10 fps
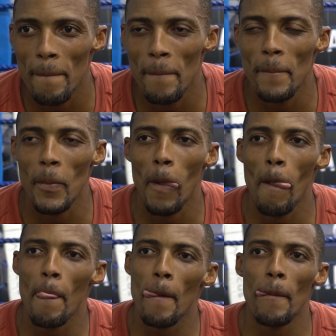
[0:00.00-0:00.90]
Well,
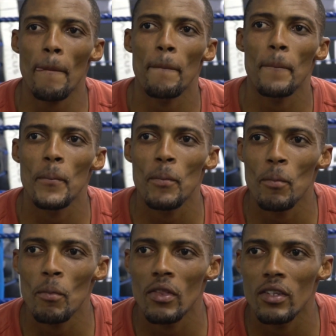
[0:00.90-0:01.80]
let's go deeper
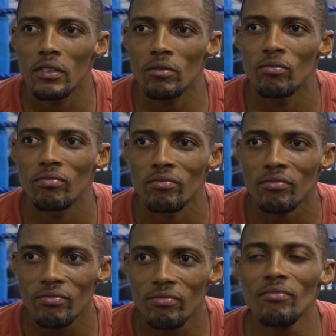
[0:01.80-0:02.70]
into that story, right?
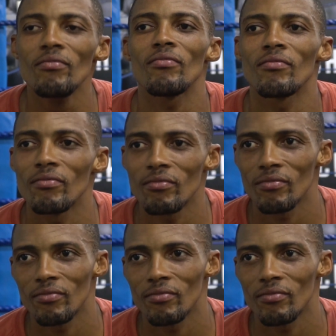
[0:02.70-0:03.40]
So you keep